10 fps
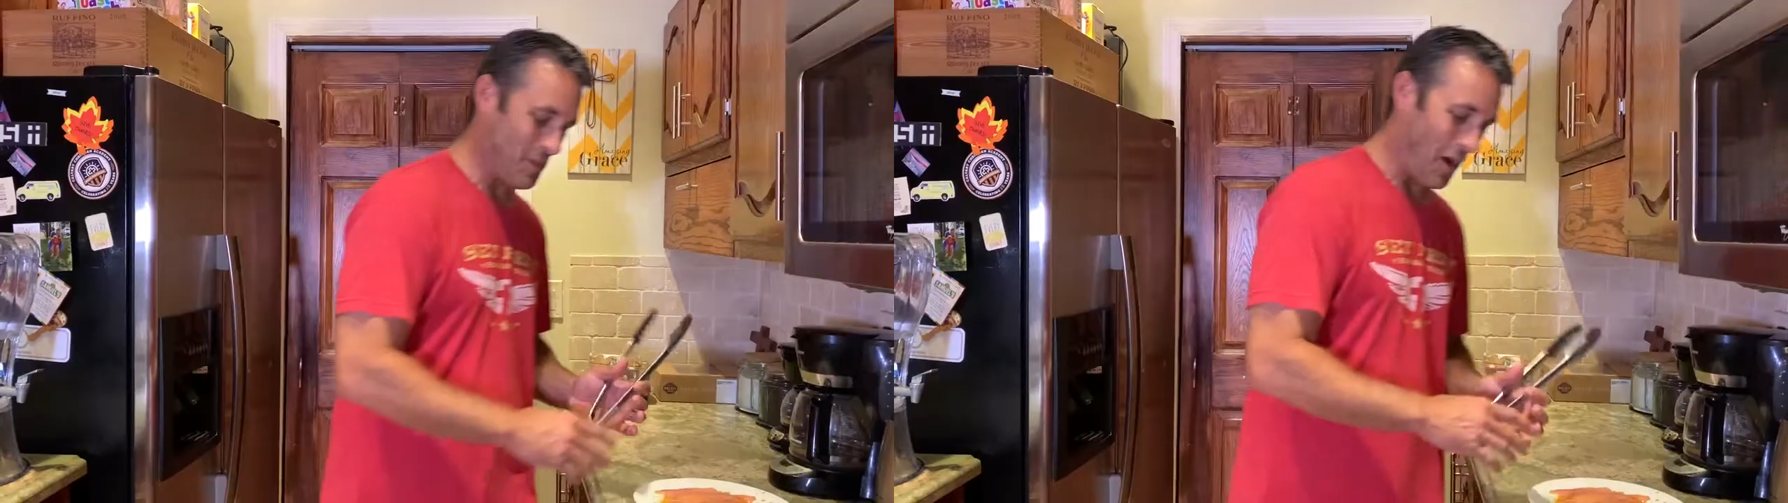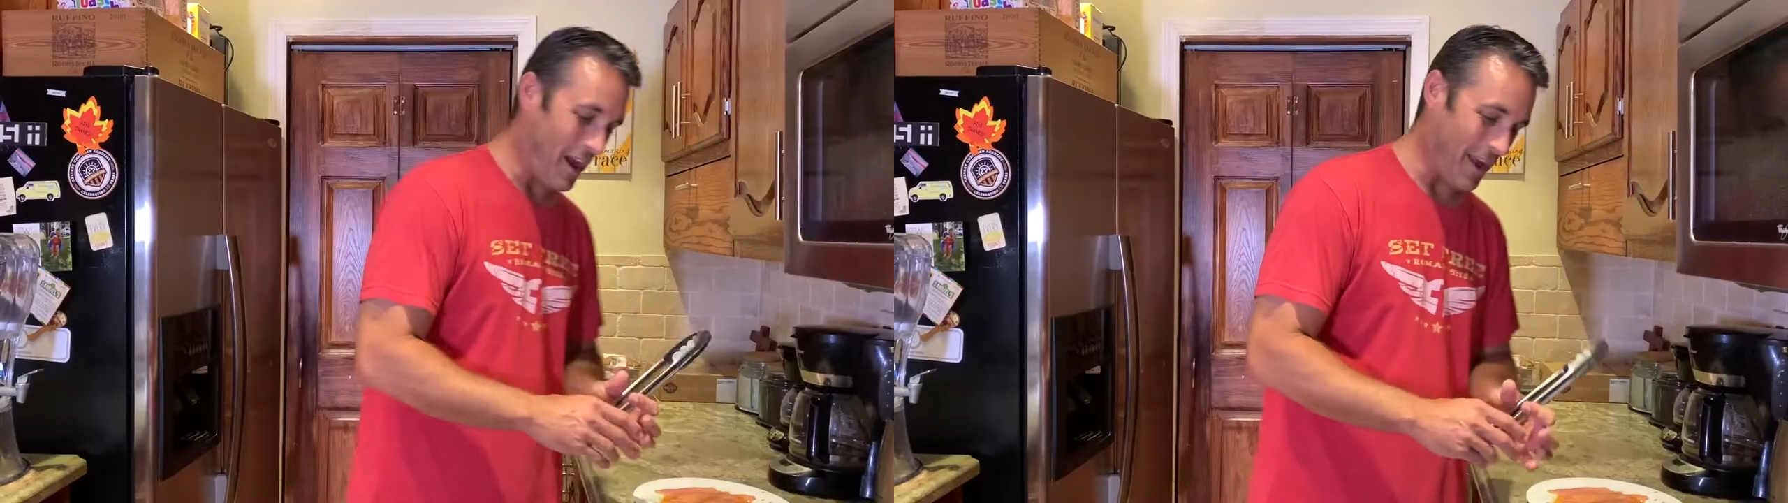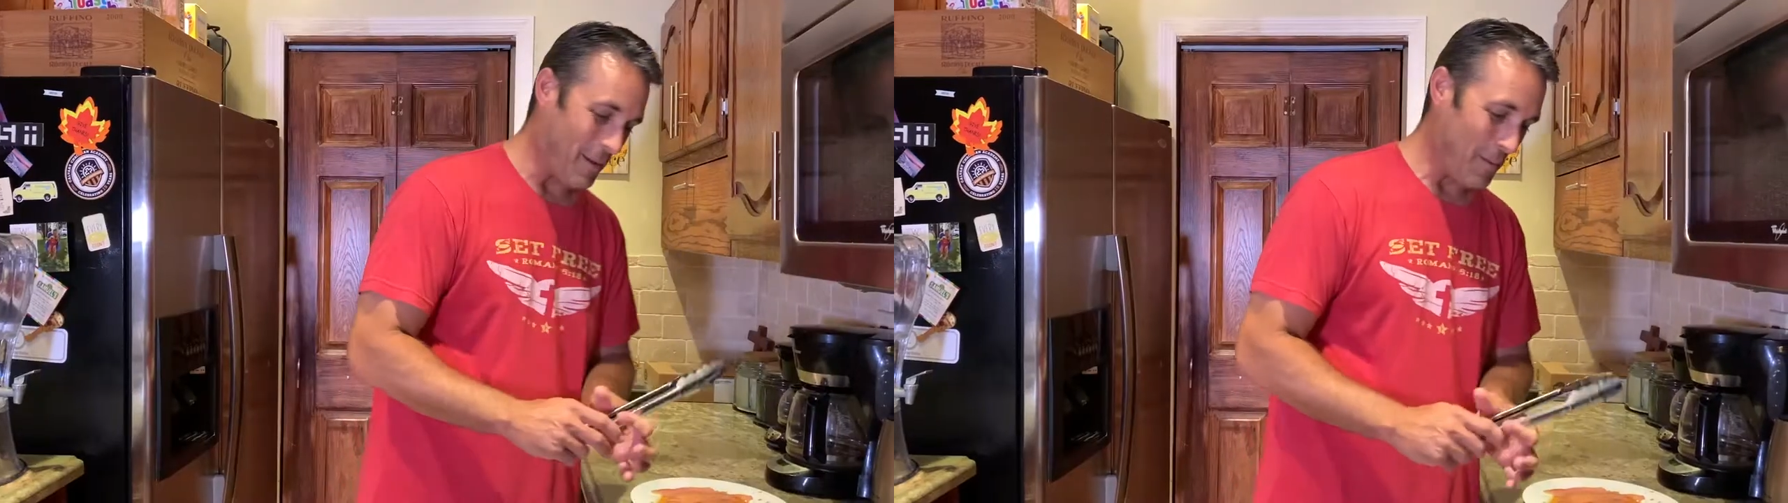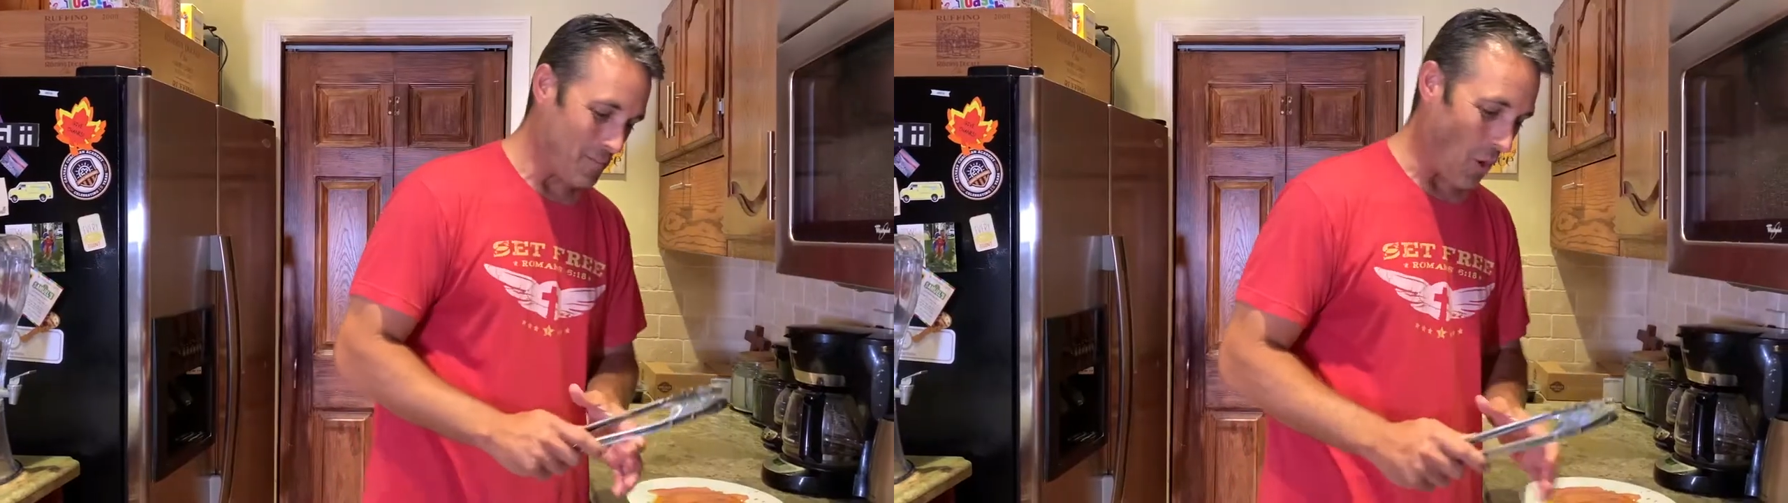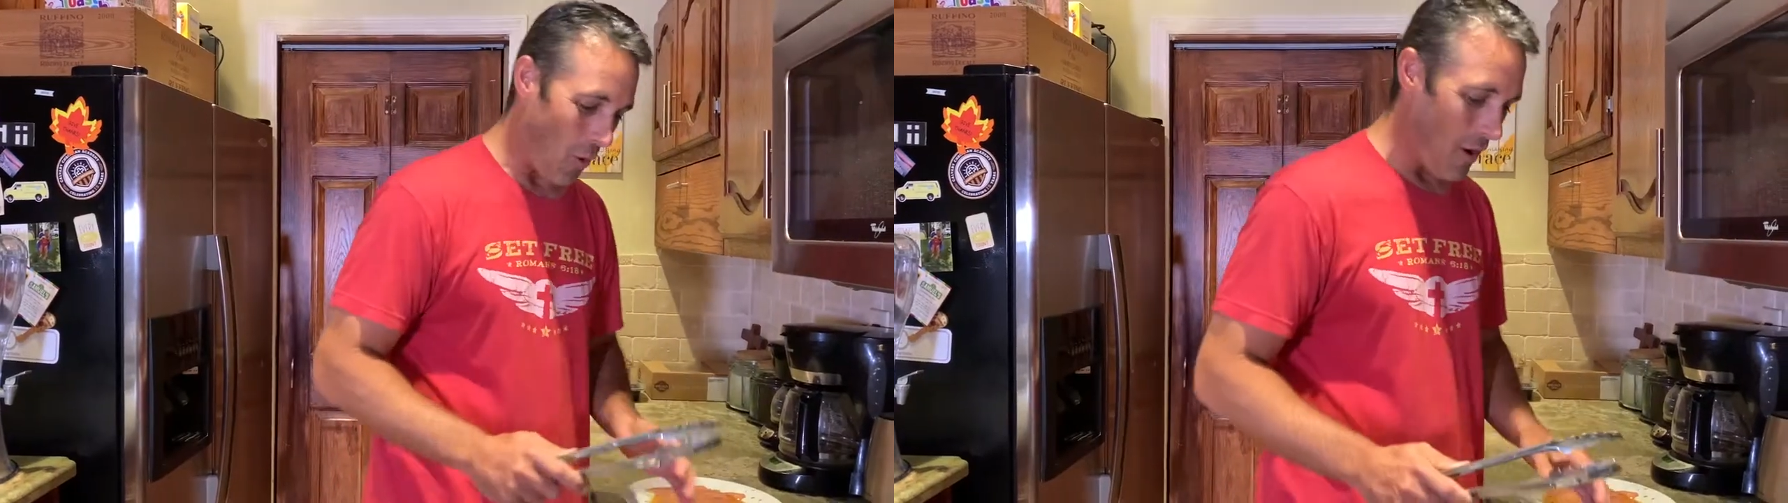All right,
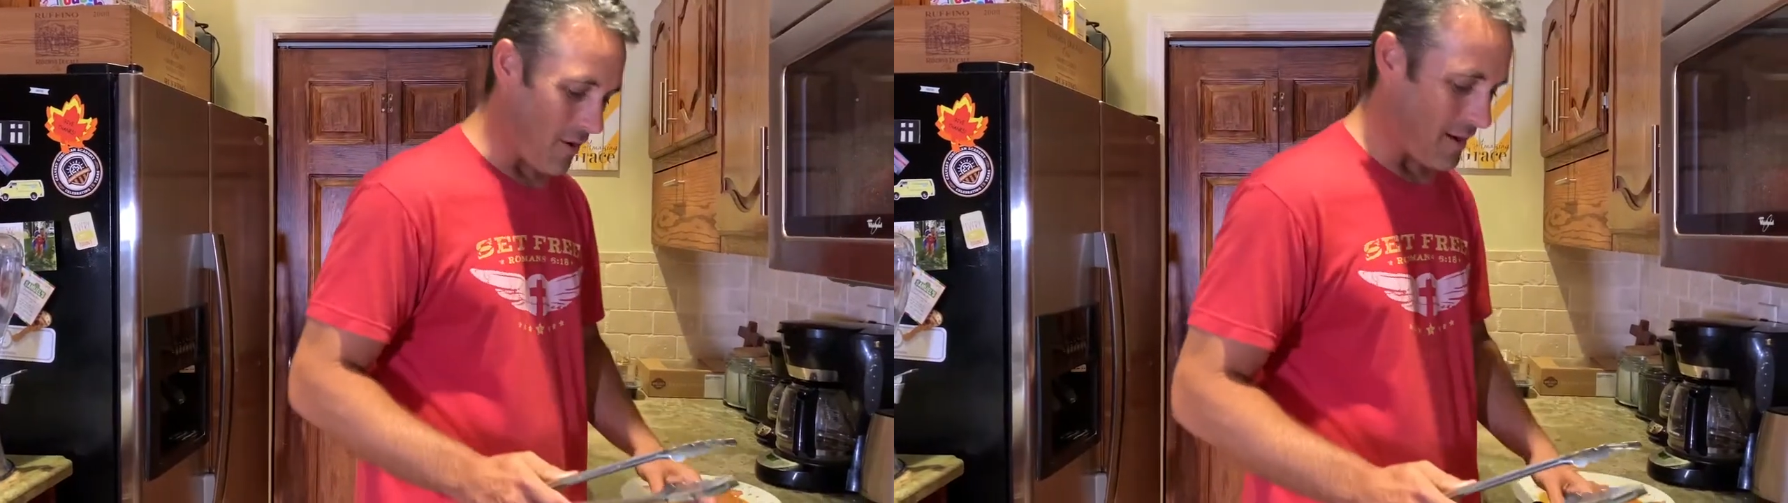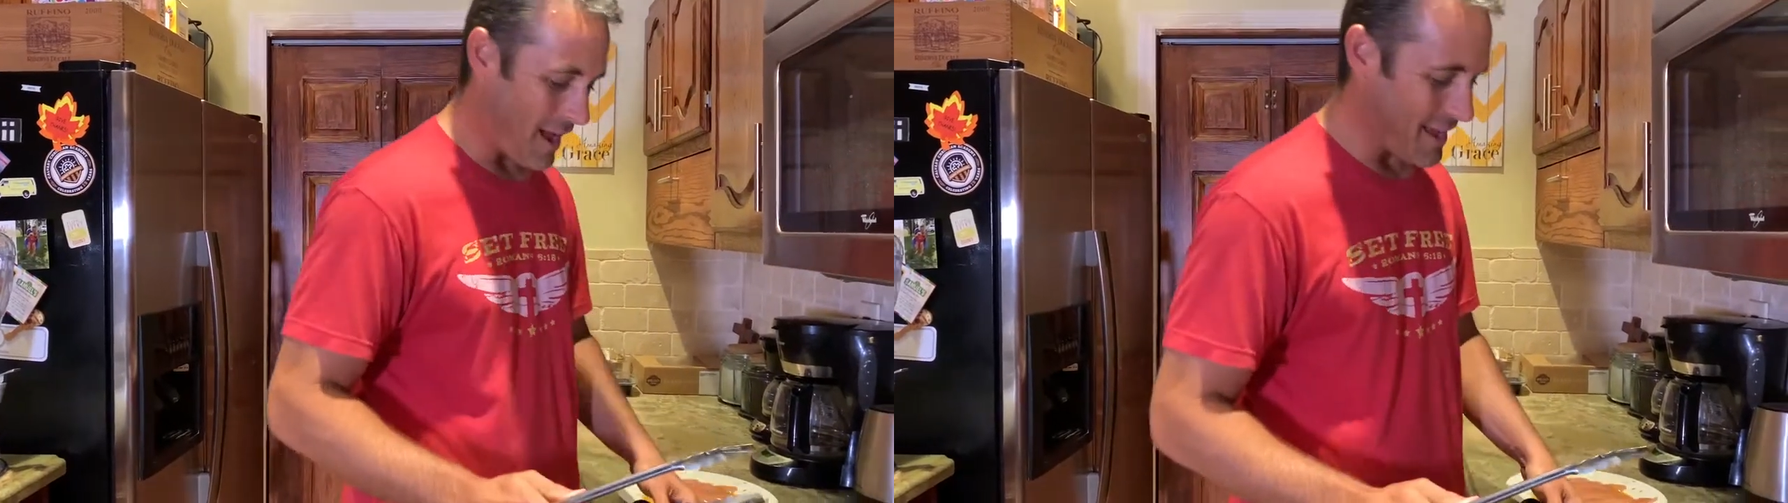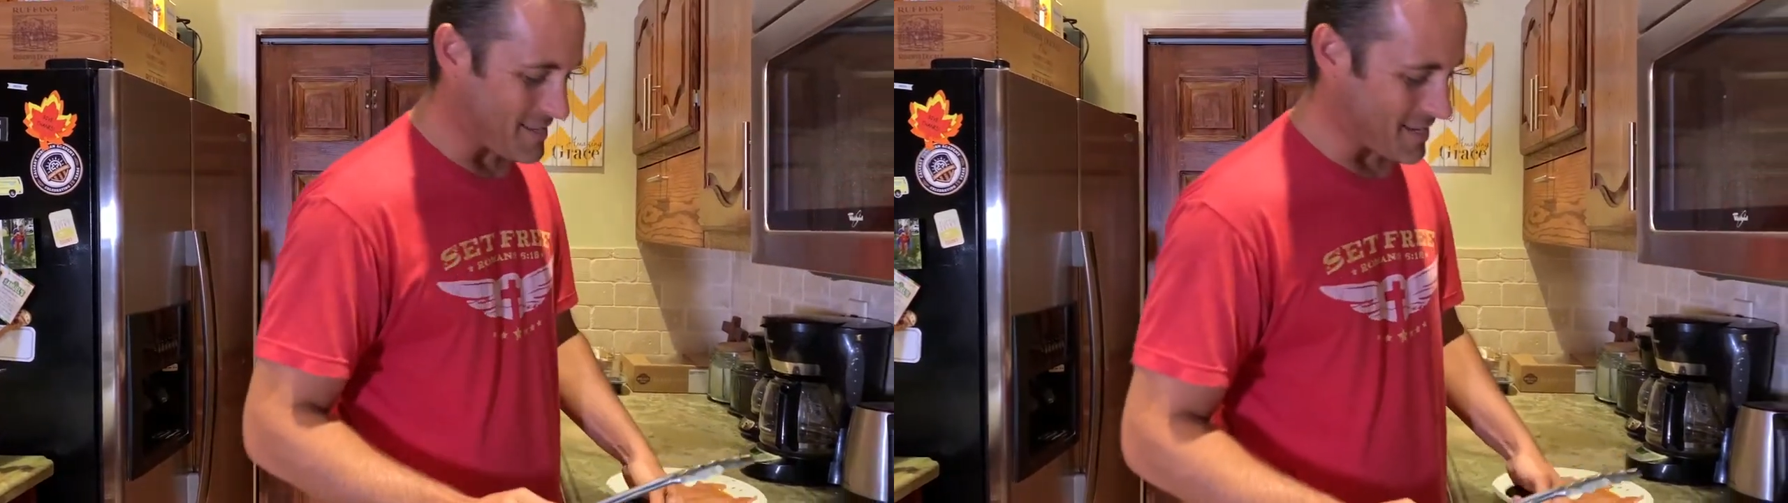the oil, guys,